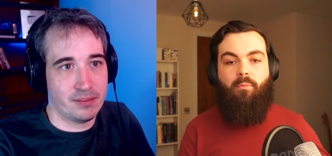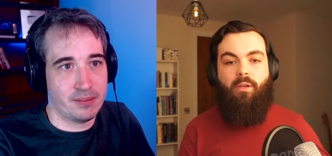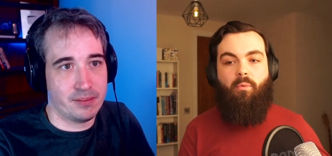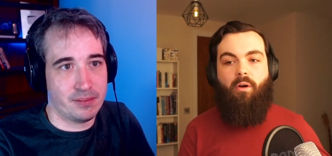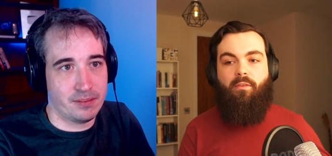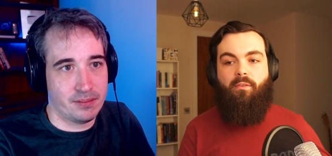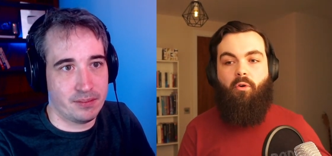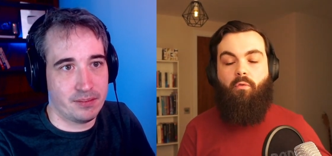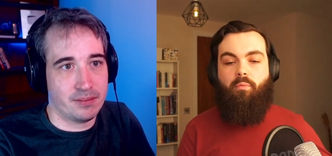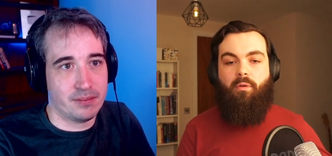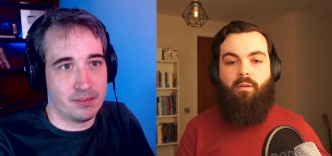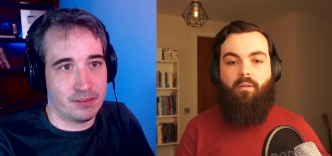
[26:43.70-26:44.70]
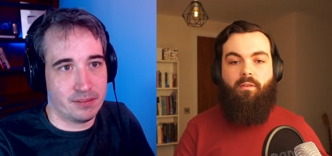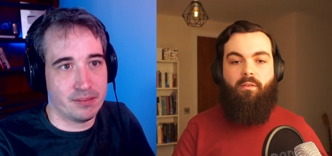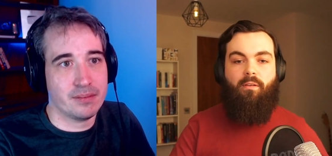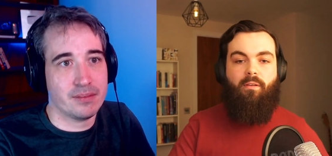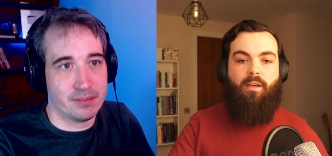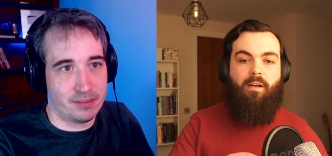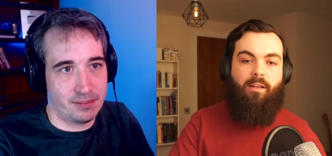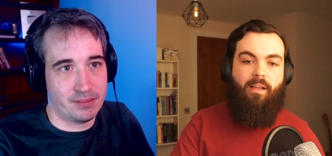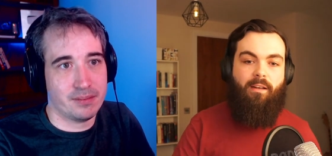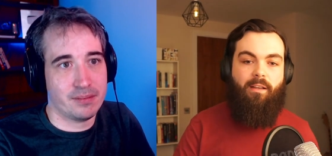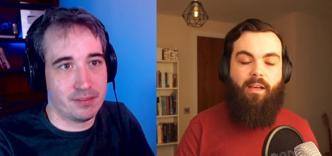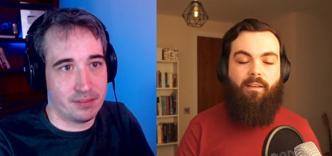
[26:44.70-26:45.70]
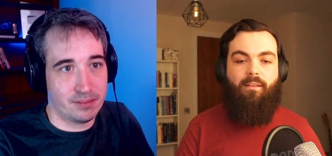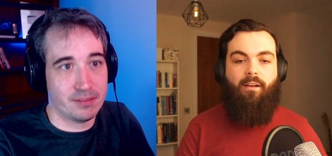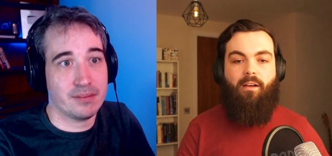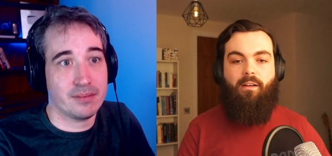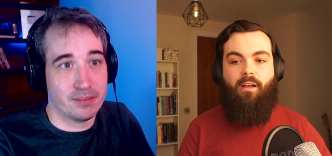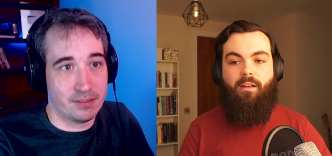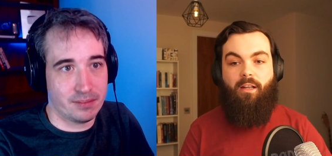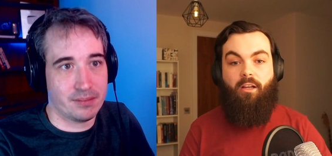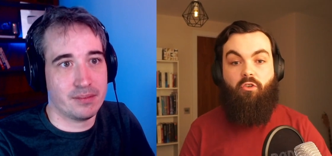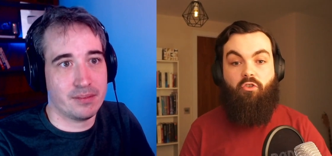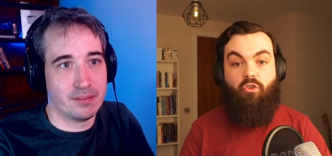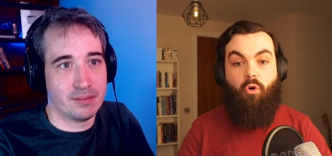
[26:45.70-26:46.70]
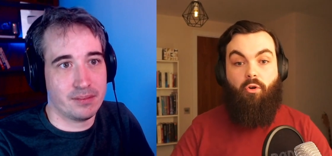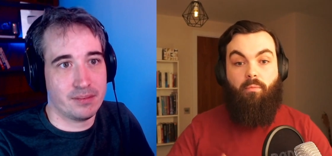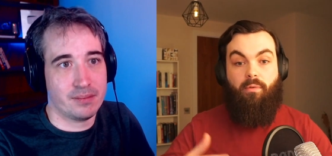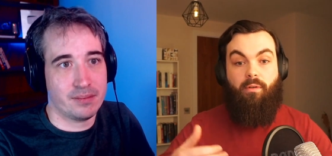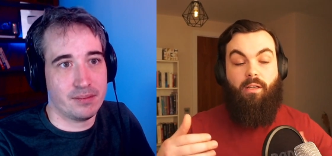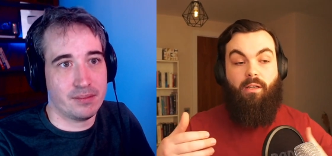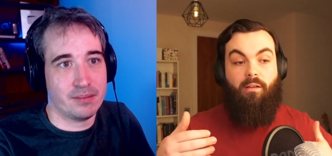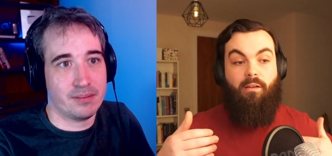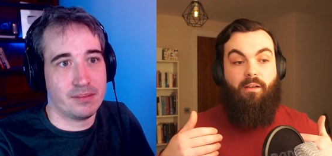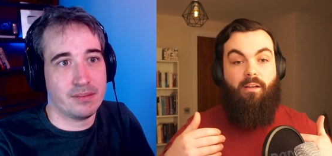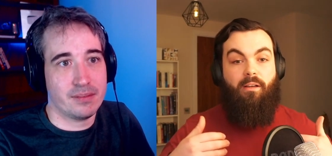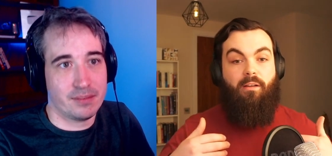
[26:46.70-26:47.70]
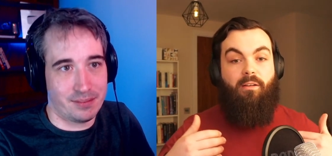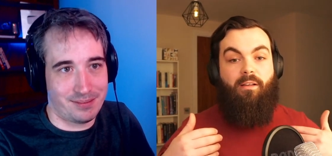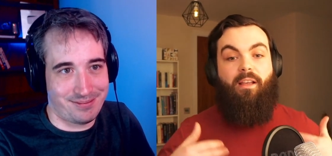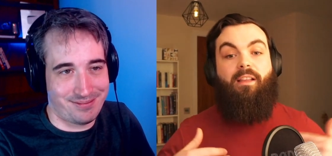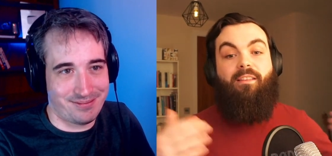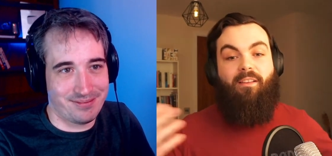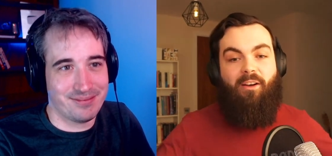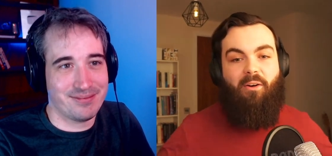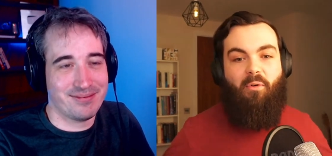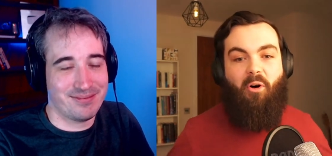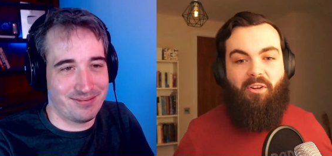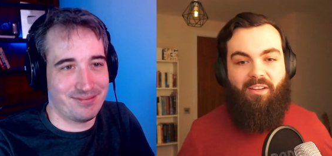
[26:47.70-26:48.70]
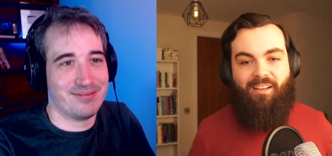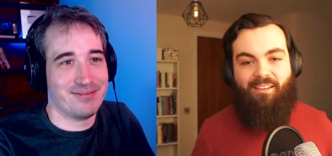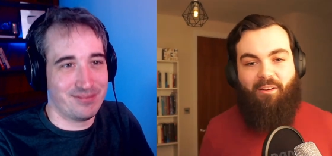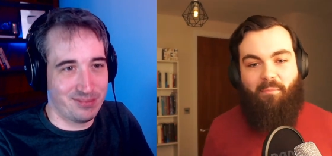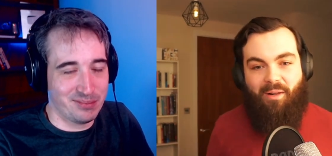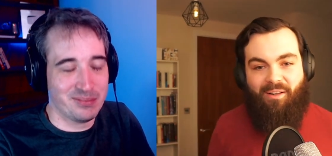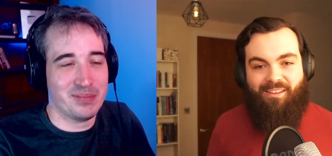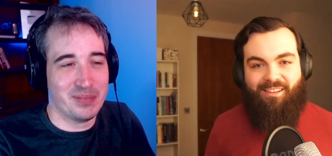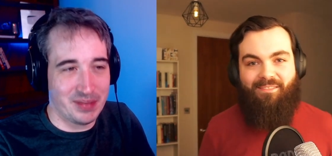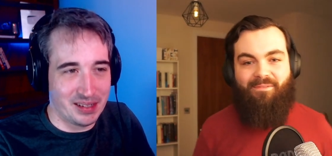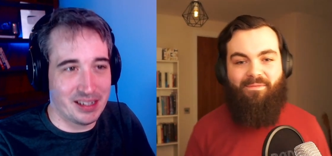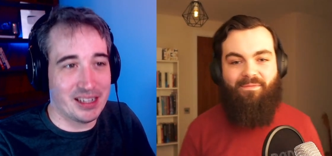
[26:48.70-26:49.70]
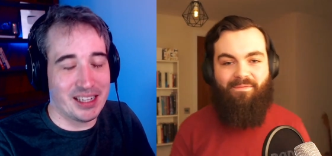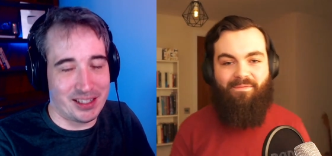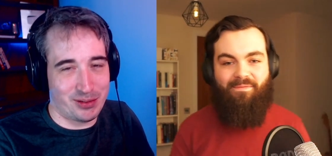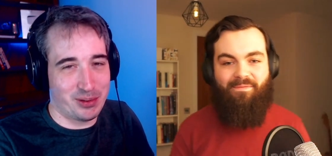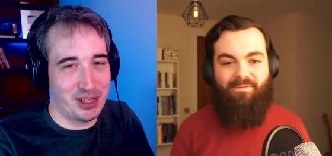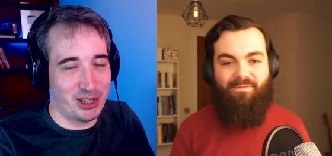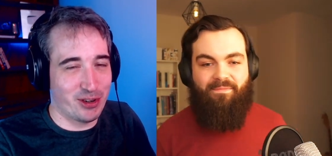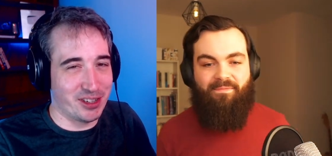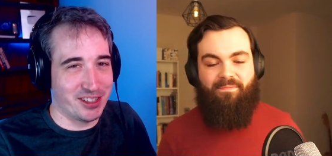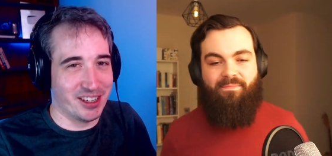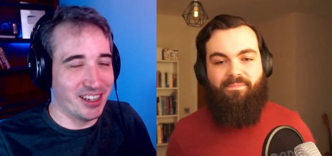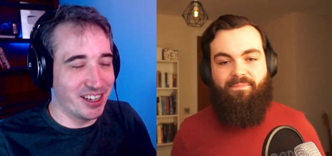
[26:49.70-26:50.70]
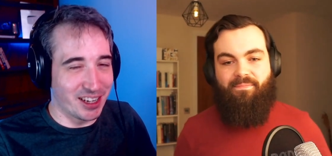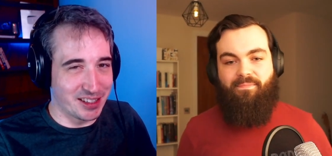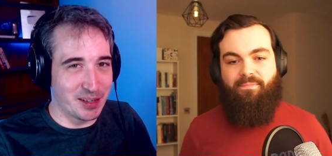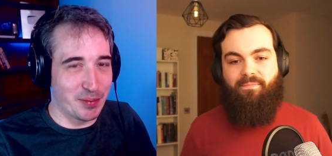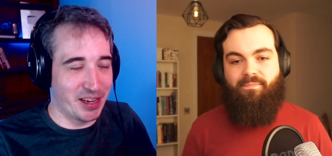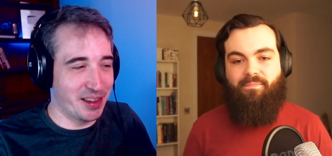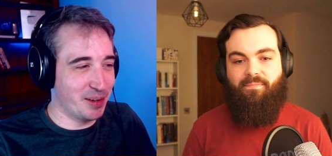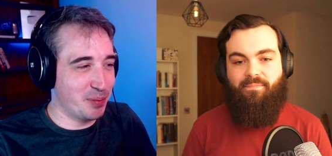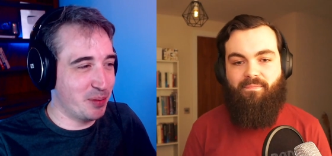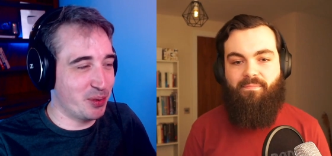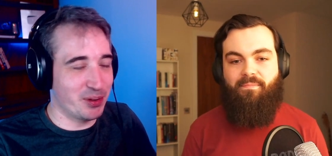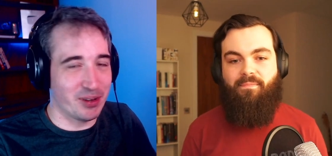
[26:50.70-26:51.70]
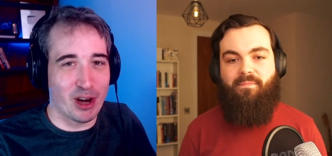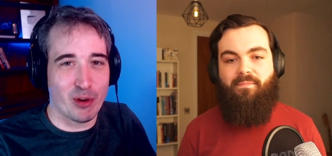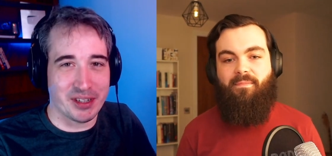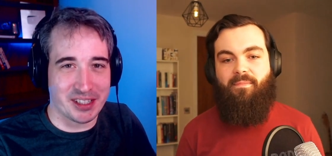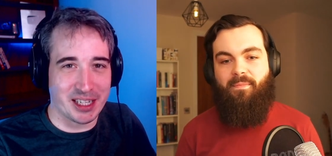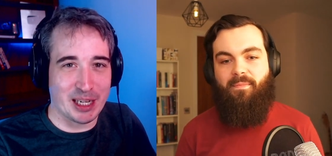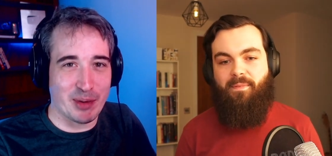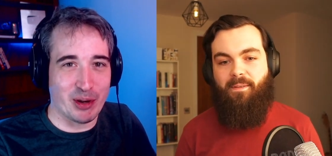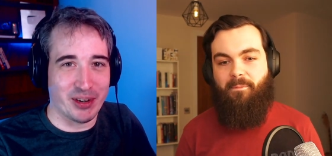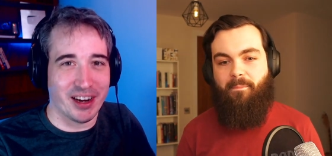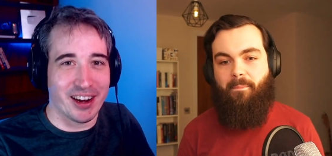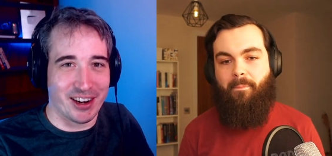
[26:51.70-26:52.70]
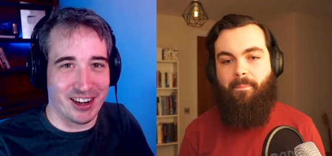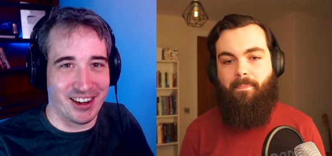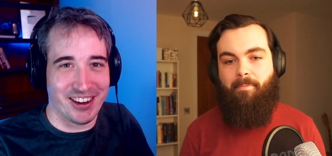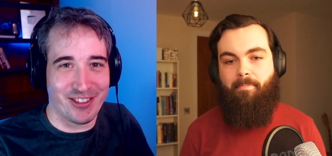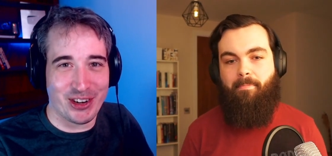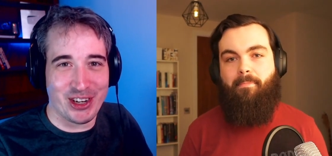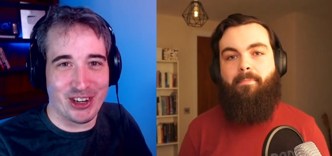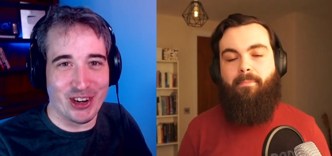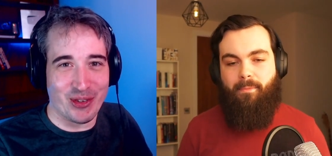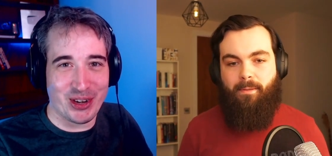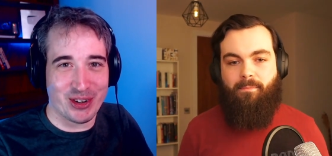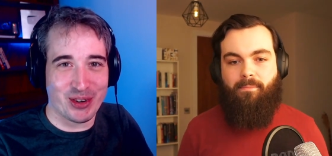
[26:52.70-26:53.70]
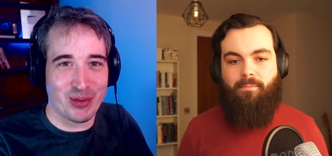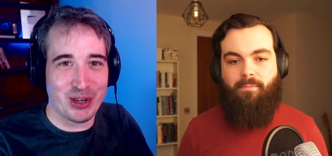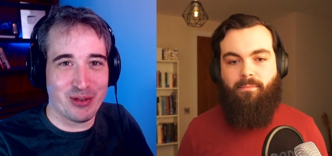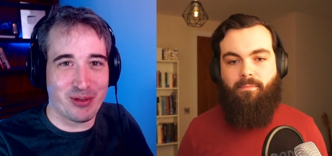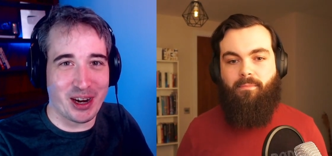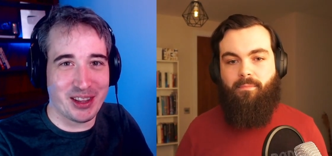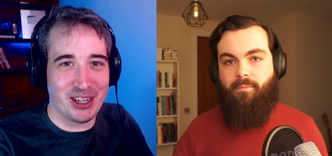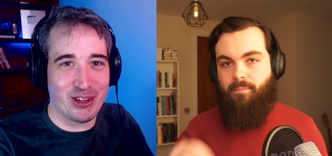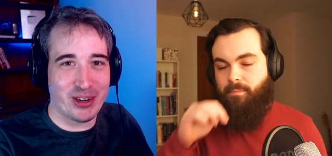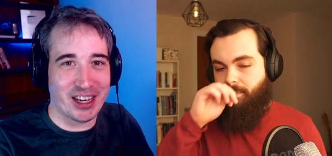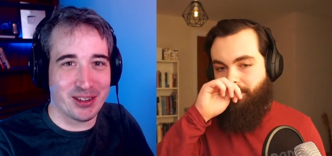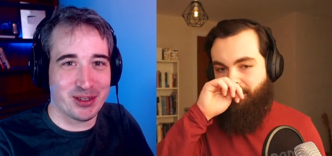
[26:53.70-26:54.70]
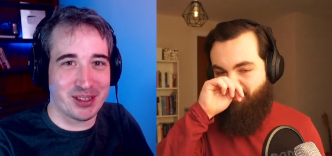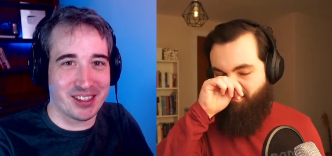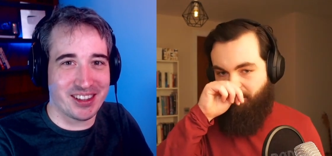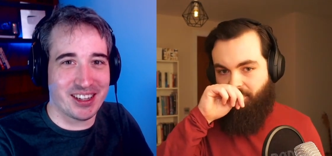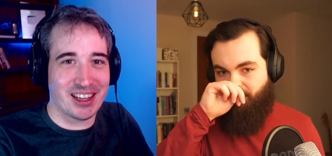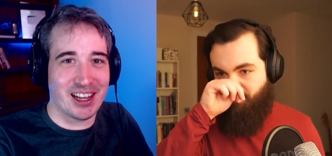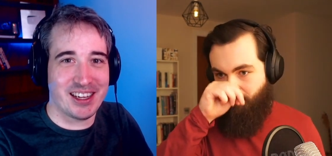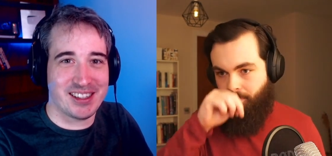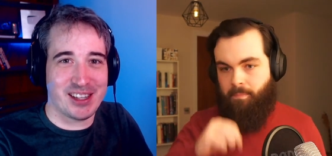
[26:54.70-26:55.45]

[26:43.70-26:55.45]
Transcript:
Speaker 1: somebody was comfortable getting the NDA signed, and then I could show them the inside of all the things I've built.
Speaker 2: Yeah, oh, that's really interesting, and that's something I think people always think about uh, when you, you, know when you're when you finally do get those the clients that